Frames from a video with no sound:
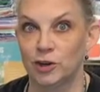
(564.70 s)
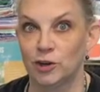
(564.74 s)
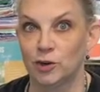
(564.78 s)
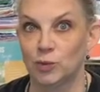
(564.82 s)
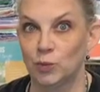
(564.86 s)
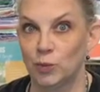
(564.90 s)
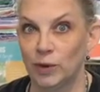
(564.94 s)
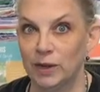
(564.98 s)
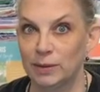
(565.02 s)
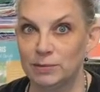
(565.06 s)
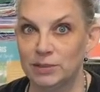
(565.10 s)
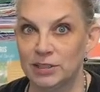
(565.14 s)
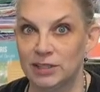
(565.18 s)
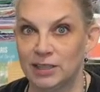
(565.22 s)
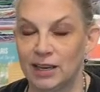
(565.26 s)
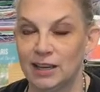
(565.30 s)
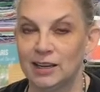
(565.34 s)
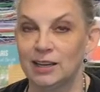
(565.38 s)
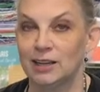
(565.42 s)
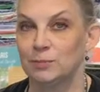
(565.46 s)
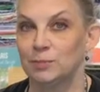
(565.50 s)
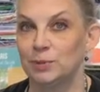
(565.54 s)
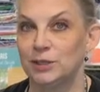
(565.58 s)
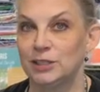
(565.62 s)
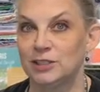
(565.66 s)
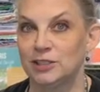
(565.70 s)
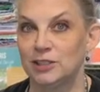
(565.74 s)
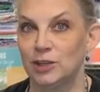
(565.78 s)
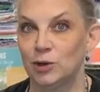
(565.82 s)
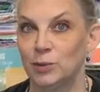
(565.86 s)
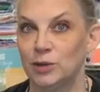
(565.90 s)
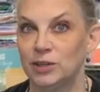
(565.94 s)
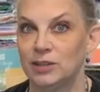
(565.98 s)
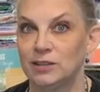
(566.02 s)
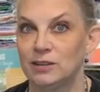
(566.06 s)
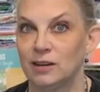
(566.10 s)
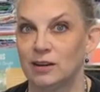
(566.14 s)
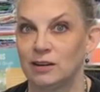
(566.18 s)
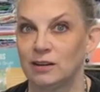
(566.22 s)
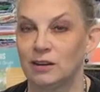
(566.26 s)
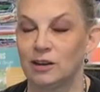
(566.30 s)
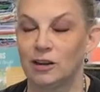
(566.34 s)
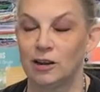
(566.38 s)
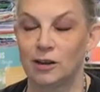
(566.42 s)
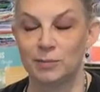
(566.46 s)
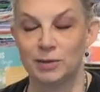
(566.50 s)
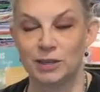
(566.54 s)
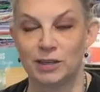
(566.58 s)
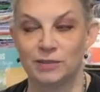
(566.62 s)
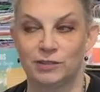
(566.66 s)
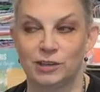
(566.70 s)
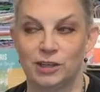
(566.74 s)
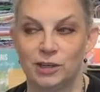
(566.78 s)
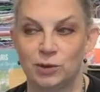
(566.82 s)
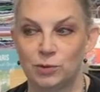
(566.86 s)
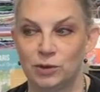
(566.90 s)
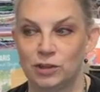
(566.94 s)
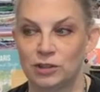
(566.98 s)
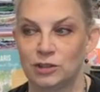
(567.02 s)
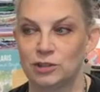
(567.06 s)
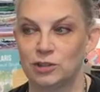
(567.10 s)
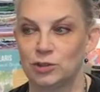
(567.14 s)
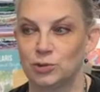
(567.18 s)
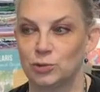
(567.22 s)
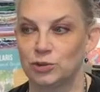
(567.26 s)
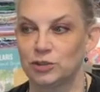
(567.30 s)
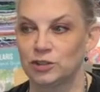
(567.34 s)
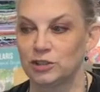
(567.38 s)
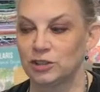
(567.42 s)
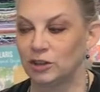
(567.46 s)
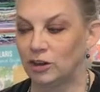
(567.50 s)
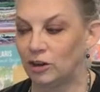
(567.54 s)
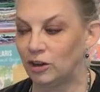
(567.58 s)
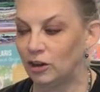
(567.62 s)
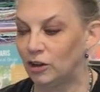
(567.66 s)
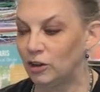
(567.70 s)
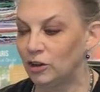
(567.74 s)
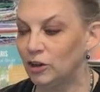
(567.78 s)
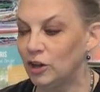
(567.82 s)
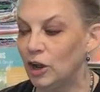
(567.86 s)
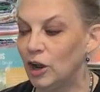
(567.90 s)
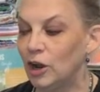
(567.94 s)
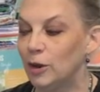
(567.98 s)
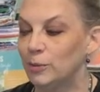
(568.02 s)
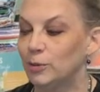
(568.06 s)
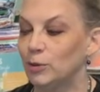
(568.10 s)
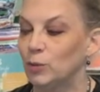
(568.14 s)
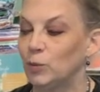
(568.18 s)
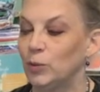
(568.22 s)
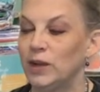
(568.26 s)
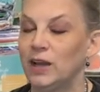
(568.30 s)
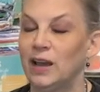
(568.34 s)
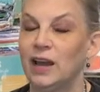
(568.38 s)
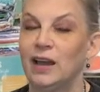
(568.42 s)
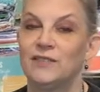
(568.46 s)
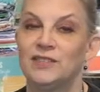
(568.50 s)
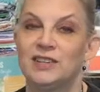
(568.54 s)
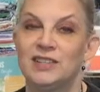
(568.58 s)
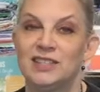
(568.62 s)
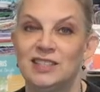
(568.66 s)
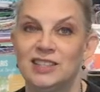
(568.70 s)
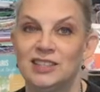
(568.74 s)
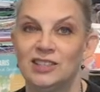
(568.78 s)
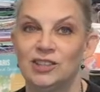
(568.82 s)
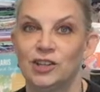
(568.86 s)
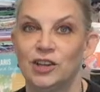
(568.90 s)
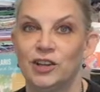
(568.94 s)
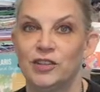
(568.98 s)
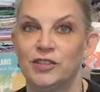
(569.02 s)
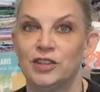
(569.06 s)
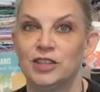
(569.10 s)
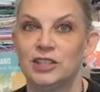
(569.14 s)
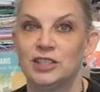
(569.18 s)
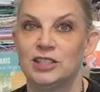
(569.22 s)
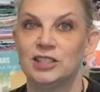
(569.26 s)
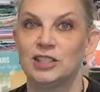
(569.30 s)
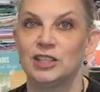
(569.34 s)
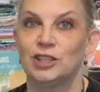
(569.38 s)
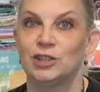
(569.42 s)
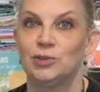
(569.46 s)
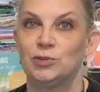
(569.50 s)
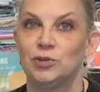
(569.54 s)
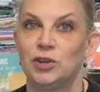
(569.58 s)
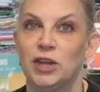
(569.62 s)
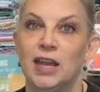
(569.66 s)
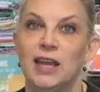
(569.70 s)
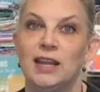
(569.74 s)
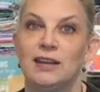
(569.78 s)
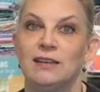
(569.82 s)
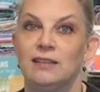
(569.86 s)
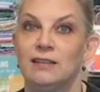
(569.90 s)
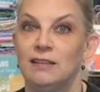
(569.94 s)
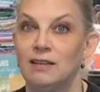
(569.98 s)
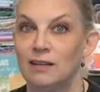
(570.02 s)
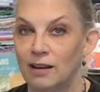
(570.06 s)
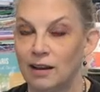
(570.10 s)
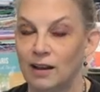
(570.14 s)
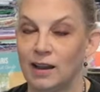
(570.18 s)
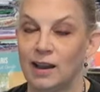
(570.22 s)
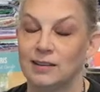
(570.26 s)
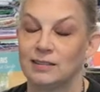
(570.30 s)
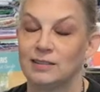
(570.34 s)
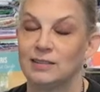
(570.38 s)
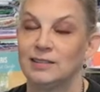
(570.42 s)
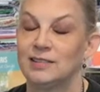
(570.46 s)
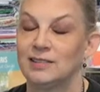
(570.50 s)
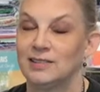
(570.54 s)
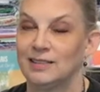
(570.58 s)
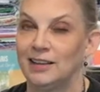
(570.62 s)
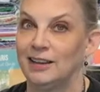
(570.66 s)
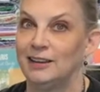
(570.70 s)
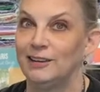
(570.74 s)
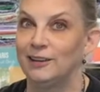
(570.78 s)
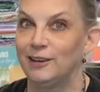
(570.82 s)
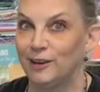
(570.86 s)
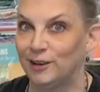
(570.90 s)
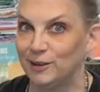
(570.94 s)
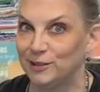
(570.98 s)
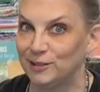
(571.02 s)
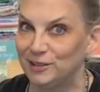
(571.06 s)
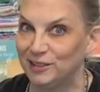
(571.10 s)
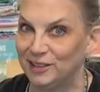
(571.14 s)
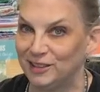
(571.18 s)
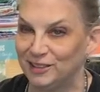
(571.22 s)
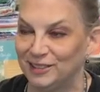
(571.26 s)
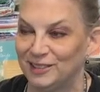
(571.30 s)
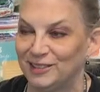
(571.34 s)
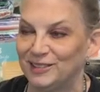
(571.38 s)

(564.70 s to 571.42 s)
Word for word: our website at bsewinn.com, give any one of the stores a call, but we have a deal on this that you cannot say no to.